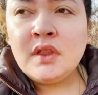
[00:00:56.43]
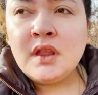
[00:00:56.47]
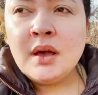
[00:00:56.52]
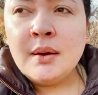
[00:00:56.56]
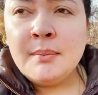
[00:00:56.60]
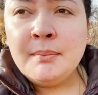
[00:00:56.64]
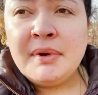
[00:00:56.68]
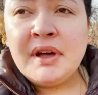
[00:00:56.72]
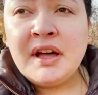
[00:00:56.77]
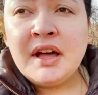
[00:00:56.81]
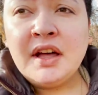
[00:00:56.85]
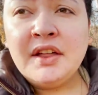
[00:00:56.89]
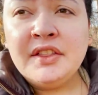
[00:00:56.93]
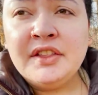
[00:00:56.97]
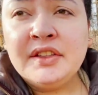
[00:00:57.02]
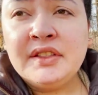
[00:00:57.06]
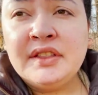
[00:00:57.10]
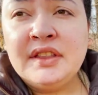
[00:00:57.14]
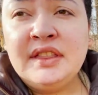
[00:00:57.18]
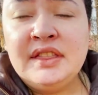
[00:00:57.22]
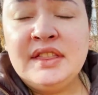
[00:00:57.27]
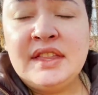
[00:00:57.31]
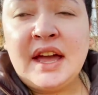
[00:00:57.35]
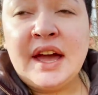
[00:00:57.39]
But other
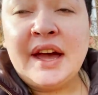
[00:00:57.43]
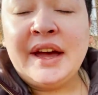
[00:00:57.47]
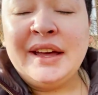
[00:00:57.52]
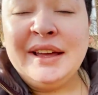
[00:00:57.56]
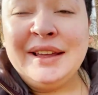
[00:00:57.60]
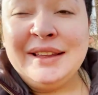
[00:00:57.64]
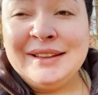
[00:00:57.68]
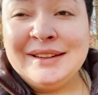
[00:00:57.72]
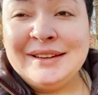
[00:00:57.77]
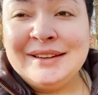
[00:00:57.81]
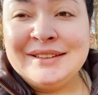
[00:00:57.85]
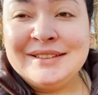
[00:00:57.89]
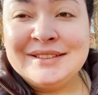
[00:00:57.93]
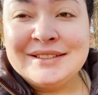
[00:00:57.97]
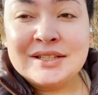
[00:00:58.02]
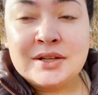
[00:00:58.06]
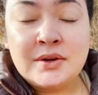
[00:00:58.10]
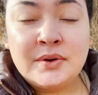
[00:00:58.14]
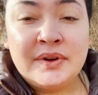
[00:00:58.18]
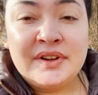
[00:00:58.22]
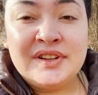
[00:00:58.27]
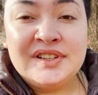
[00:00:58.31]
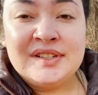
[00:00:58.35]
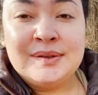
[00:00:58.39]
than that, it is
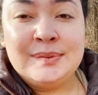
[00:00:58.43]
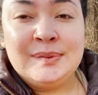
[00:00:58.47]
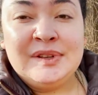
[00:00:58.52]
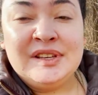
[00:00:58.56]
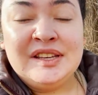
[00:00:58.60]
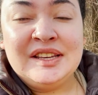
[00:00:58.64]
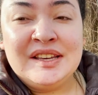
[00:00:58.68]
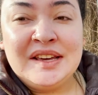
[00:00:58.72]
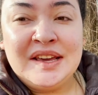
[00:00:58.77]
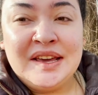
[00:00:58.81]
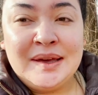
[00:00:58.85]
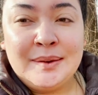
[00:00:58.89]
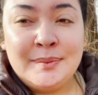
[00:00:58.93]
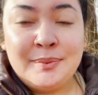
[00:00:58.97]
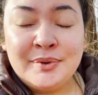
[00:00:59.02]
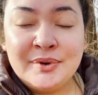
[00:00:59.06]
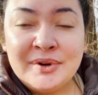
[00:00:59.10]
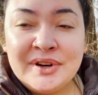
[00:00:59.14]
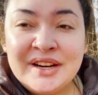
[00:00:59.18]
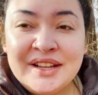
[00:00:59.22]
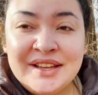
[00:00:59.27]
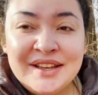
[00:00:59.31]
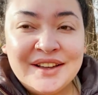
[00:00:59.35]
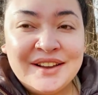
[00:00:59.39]
going to be a
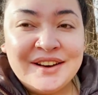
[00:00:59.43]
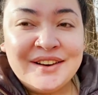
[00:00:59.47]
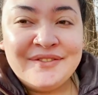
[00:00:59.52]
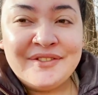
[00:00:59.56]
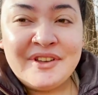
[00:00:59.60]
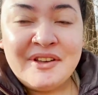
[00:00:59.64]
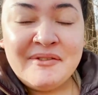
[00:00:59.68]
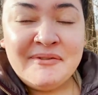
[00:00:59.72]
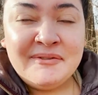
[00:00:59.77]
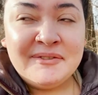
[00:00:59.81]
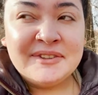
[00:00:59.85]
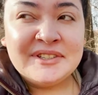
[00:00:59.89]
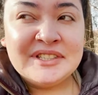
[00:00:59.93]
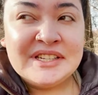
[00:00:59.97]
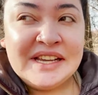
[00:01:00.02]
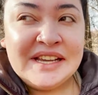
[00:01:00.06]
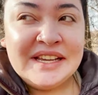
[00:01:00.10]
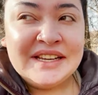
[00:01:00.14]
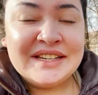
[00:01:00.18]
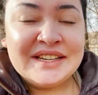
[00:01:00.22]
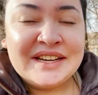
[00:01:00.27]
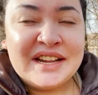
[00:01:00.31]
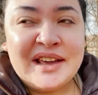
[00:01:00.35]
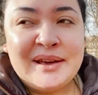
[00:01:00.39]
pretty uneventful
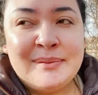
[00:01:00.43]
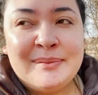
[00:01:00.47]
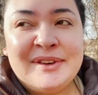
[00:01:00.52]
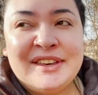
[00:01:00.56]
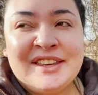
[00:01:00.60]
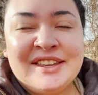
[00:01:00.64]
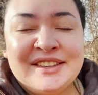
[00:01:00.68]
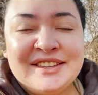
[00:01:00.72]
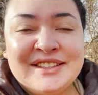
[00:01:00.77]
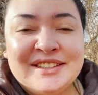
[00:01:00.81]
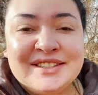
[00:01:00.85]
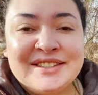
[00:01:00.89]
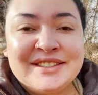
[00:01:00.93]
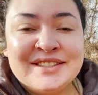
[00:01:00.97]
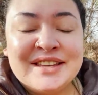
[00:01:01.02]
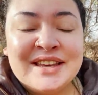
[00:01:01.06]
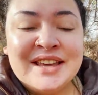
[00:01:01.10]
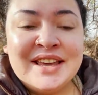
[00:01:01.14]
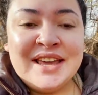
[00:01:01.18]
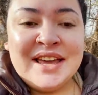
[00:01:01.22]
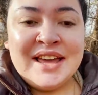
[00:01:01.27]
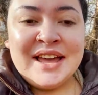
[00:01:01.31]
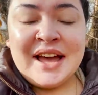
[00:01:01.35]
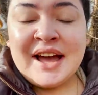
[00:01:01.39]
day today because
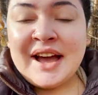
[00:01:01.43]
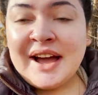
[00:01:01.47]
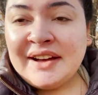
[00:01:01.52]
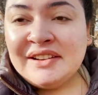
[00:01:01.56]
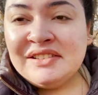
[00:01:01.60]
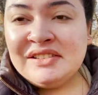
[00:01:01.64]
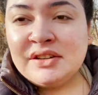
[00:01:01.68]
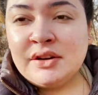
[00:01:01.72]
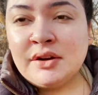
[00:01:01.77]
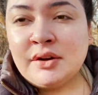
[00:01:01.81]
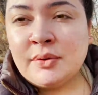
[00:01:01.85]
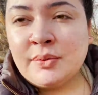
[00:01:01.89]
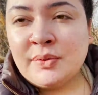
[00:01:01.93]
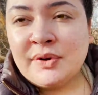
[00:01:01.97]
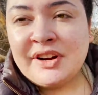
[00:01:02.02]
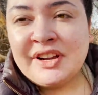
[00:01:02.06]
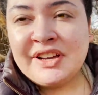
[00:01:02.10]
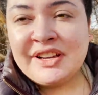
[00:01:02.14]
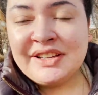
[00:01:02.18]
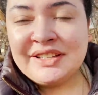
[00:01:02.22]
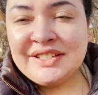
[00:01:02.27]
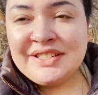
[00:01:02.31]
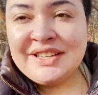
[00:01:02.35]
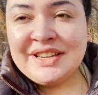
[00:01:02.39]
I had to go to
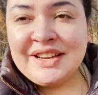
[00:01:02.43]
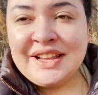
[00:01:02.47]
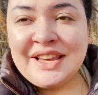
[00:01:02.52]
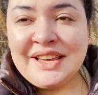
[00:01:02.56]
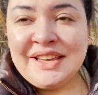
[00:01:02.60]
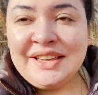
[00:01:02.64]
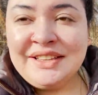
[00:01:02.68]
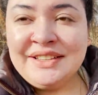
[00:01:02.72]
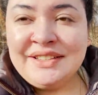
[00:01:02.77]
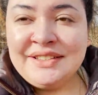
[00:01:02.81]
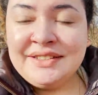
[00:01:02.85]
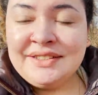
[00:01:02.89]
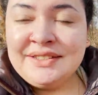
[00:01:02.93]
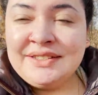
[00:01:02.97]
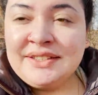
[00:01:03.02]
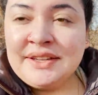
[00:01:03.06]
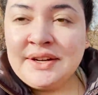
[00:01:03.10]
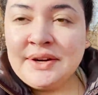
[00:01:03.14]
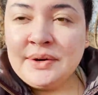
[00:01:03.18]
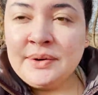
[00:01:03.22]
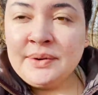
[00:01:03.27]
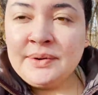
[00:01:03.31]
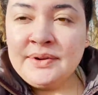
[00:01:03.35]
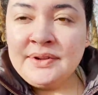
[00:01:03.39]
work tonight. So,